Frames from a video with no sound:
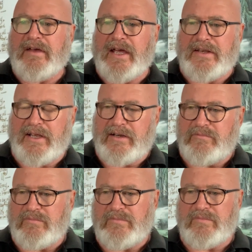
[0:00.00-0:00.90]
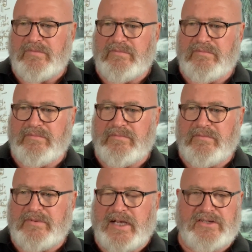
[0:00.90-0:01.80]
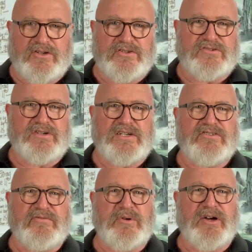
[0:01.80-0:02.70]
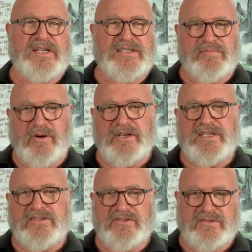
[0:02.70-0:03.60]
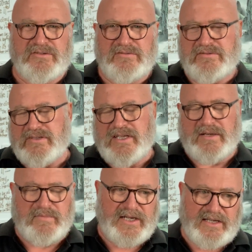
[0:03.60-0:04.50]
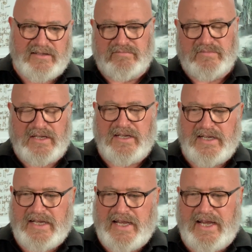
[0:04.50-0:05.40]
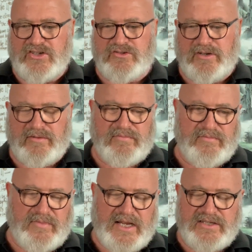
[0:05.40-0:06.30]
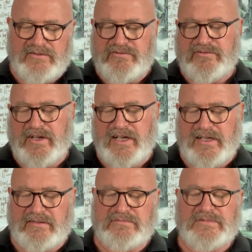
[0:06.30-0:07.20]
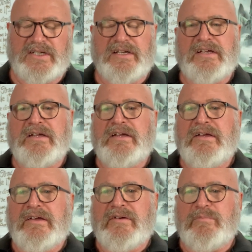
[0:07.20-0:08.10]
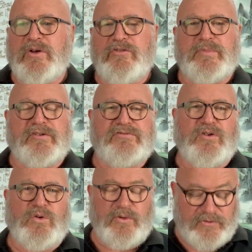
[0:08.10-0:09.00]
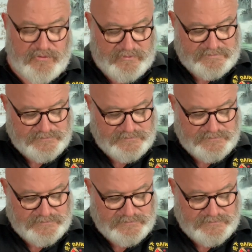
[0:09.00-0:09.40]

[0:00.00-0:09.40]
and then takes a concentration of mind into the body to then make a extra massive movement of force.